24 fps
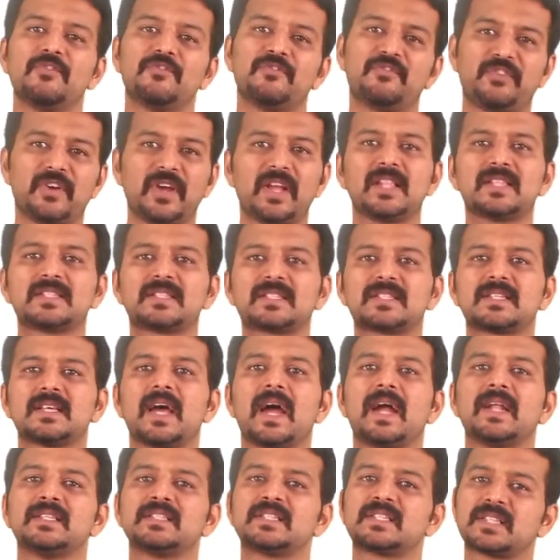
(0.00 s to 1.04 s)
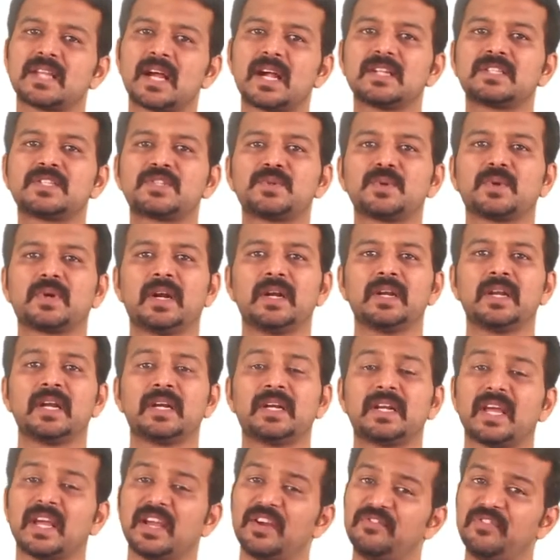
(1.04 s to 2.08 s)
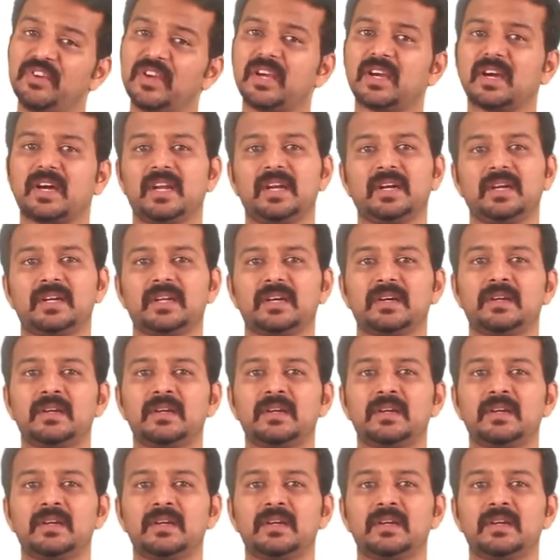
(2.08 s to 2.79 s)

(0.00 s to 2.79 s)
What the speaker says: fails and starts to conduct heavy current.